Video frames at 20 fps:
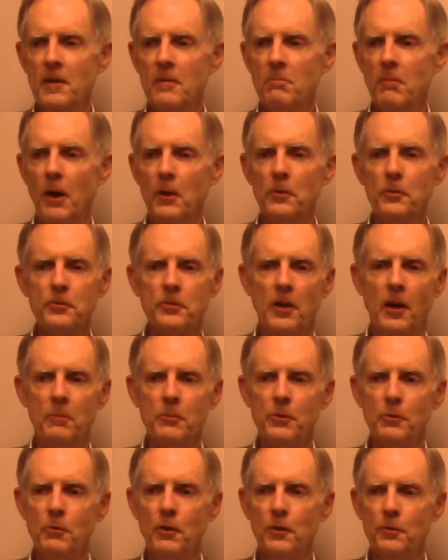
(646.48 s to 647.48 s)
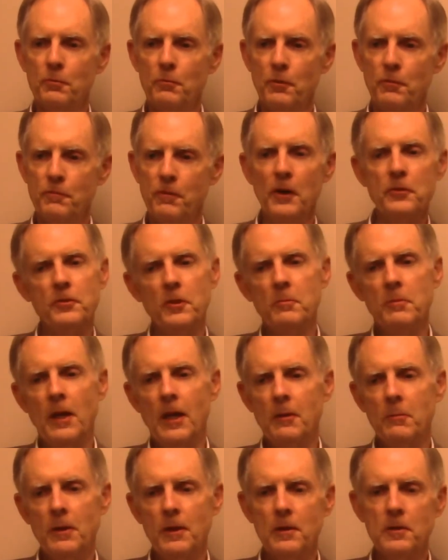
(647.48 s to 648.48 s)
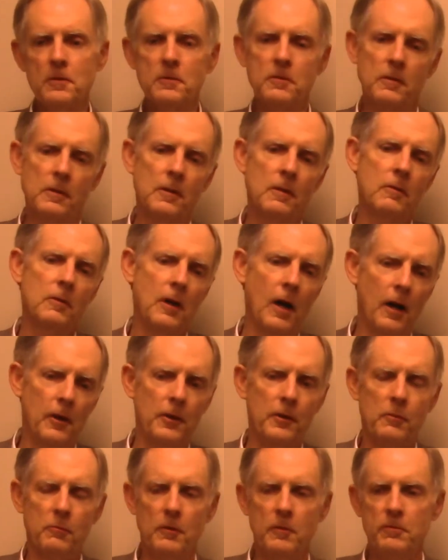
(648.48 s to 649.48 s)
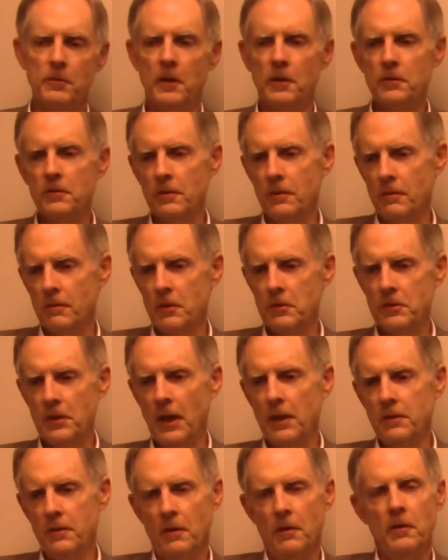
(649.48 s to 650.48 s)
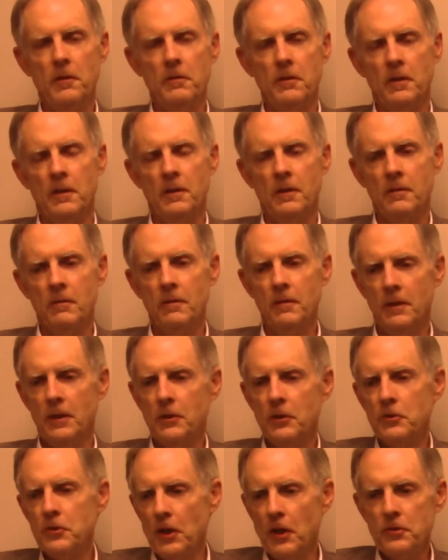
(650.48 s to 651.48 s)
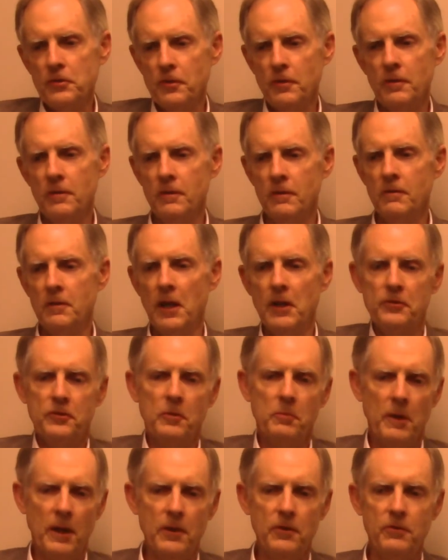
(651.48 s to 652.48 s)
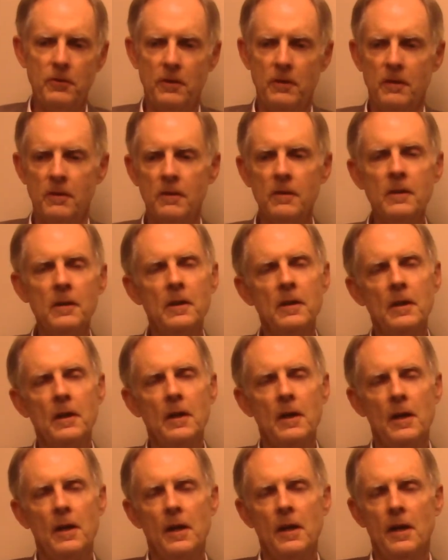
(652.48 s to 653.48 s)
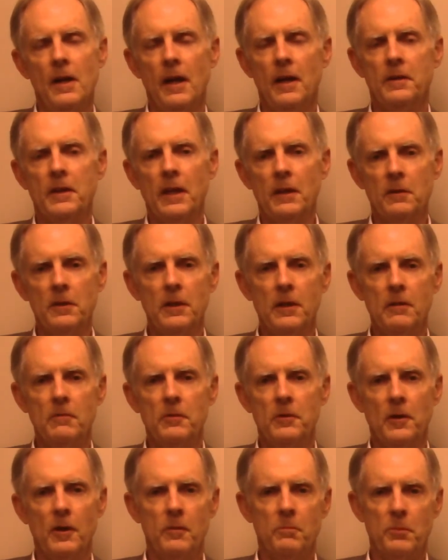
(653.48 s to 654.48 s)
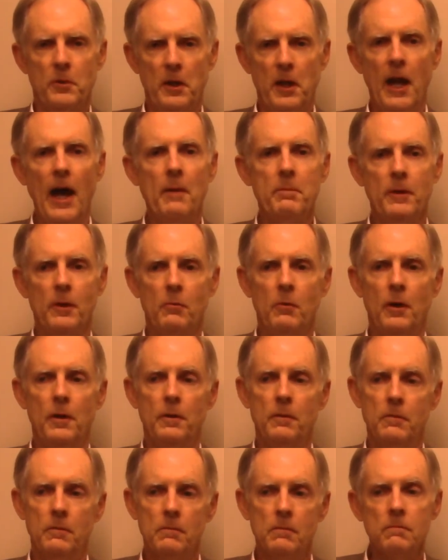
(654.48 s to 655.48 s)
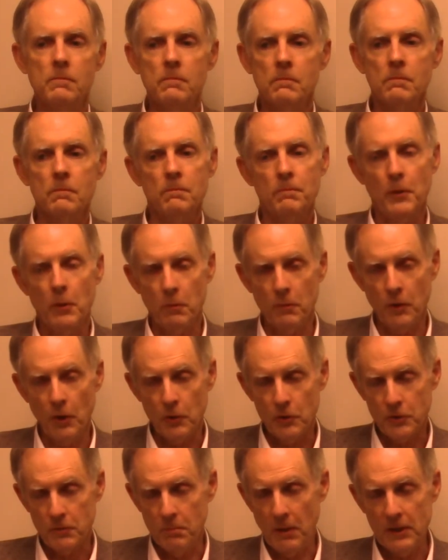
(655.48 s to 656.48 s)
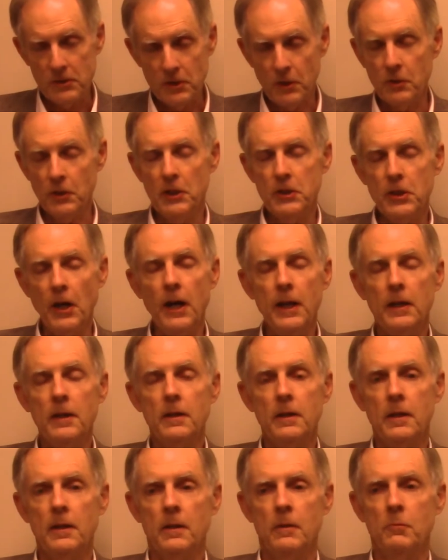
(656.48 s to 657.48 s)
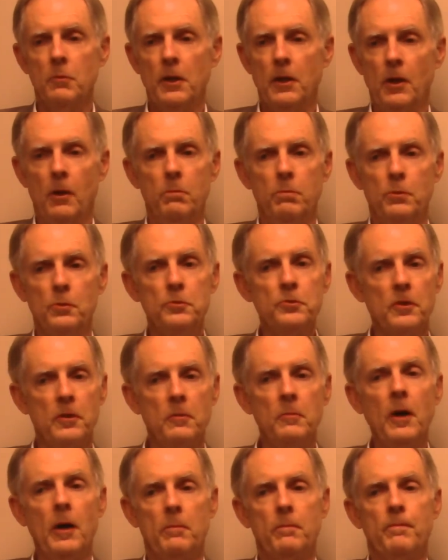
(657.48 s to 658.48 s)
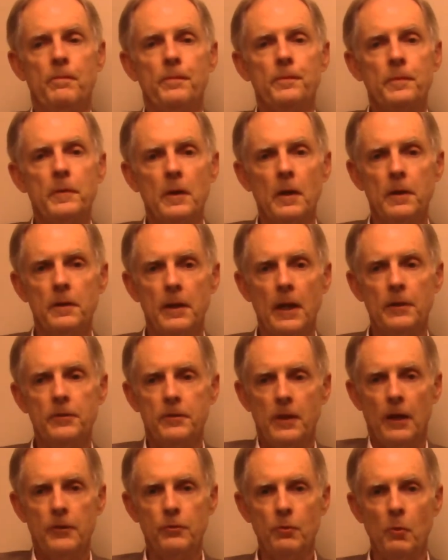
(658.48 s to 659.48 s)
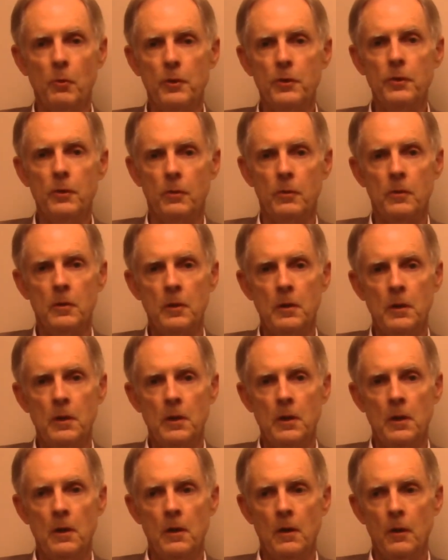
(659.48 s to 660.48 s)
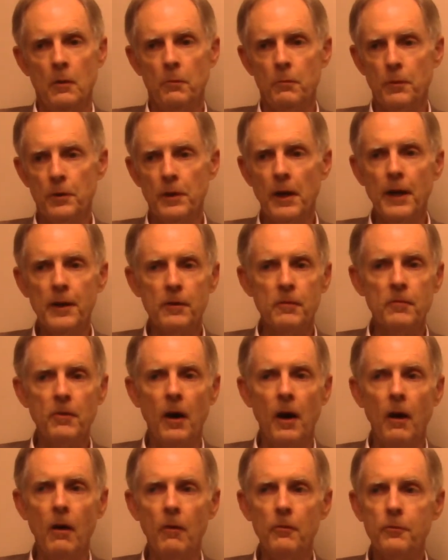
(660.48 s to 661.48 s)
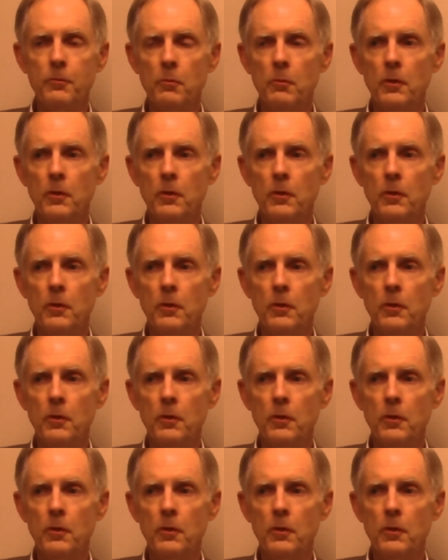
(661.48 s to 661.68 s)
mothers come to us with fussy babies, colic, reflux, and this, that, and the other thing, and indigestion and constipation, and they leave and they're pretty happy. Well, they're basically tight, and we help loosen them up. And that's what we do. We're not involved